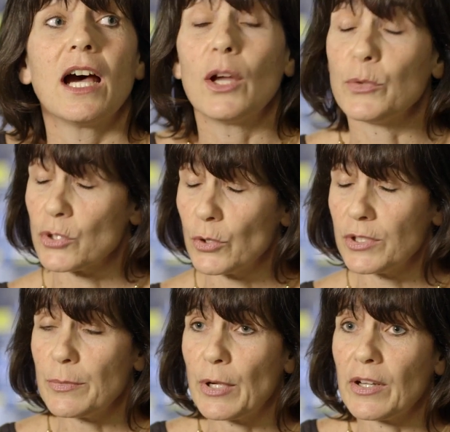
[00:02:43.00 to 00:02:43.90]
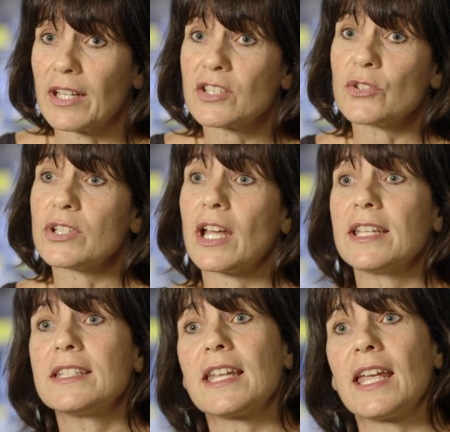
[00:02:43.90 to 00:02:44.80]
I was always about
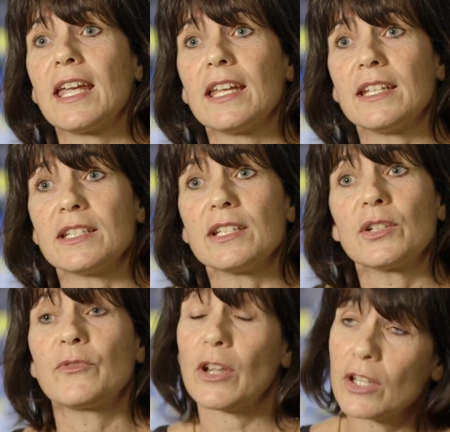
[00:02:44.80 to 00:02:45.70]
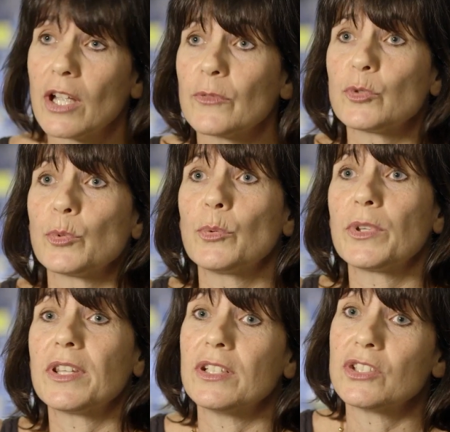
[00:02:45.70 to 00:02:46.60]
exercise and very comfortable
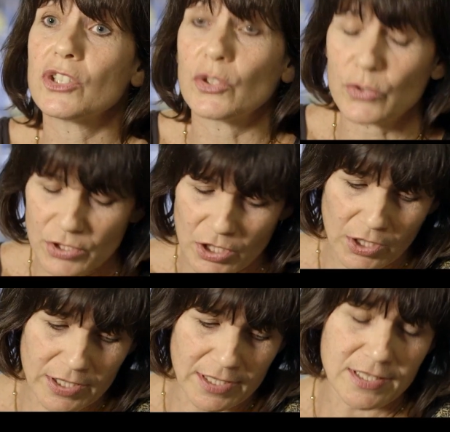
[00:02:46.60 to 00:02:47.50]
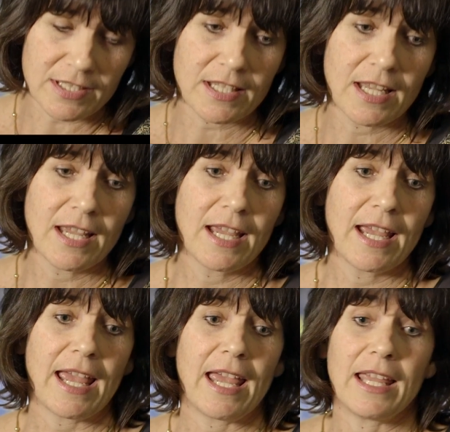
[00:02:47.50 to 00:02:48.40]
with the children's audience
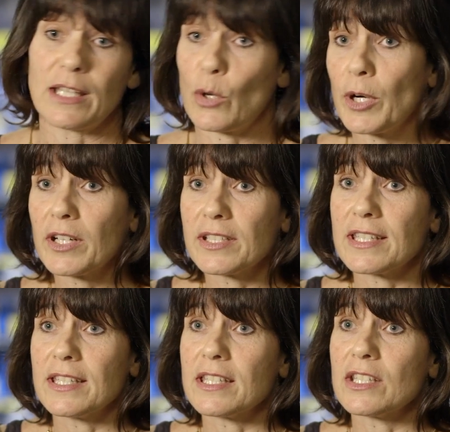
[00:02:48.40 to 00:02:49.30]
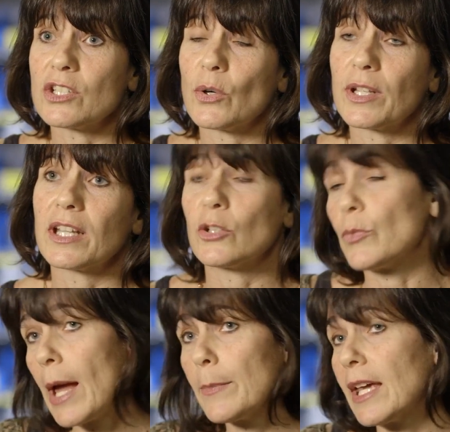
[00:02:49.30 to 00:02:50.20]
and now Parkinson's. And so I kind
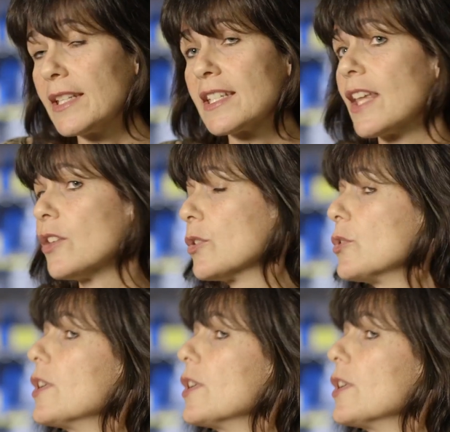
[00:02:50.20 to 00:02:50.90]
of wrapped that together and